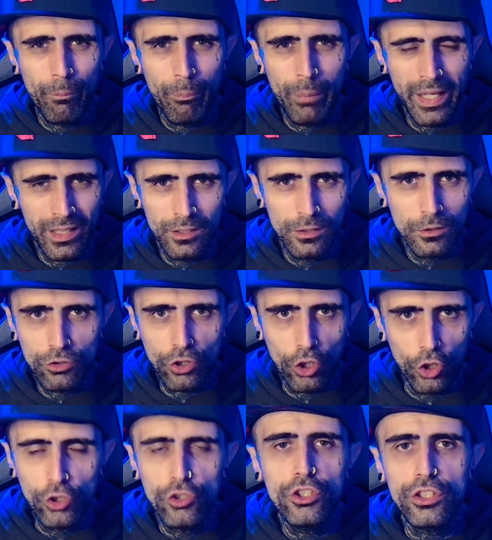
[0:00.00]
pickled
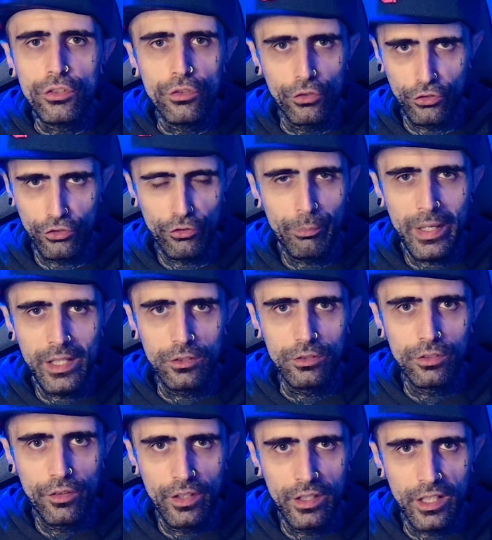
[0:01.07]
onion smell
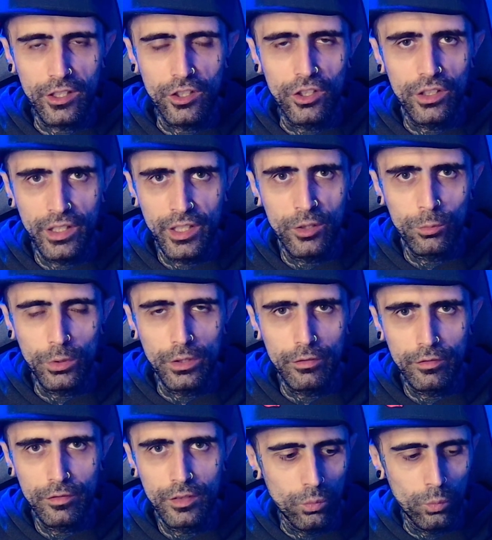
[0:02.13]
that I got hit with
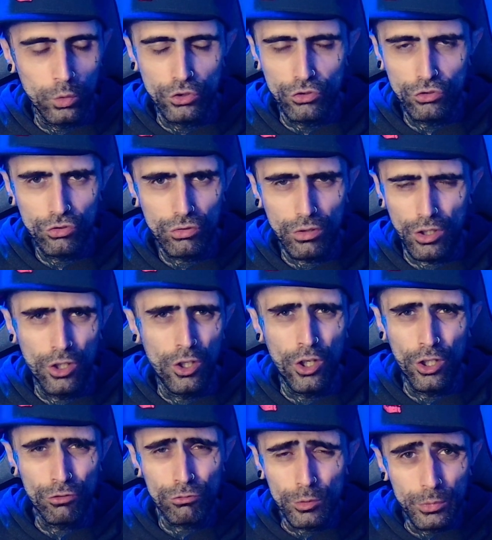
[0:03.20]
was
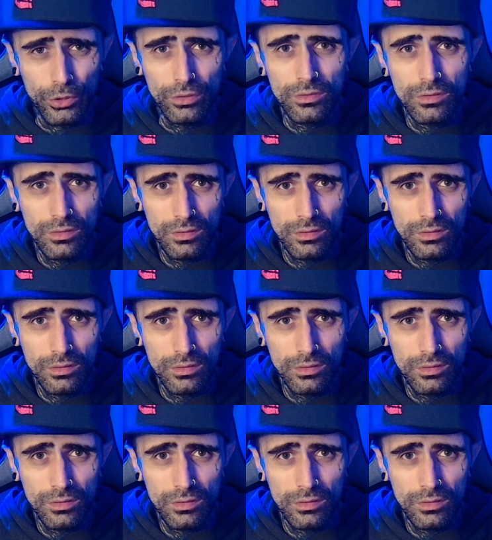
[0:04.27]
horrible.